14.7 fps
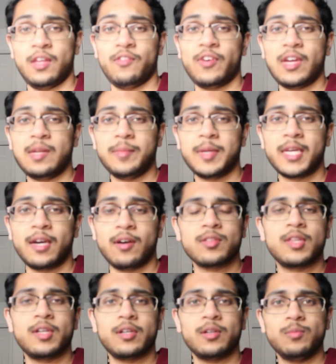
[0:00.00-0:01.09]
If anybody
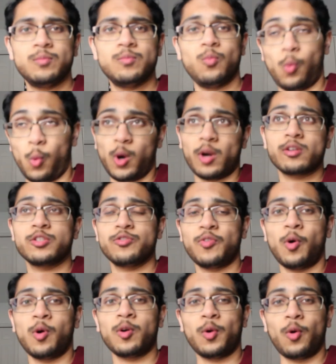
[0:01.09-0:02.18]
out there works
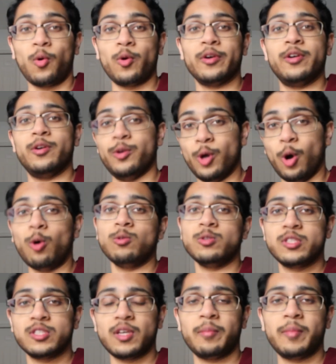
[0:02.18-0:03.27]
for or
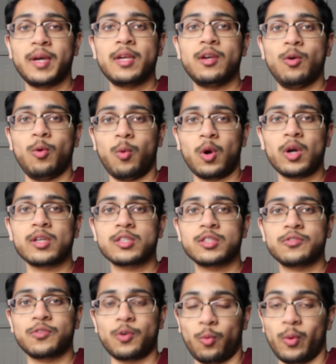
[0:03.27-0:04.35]
knows somebody who works
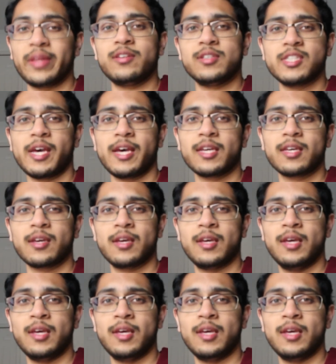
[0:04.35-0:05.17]
for WeatherTech,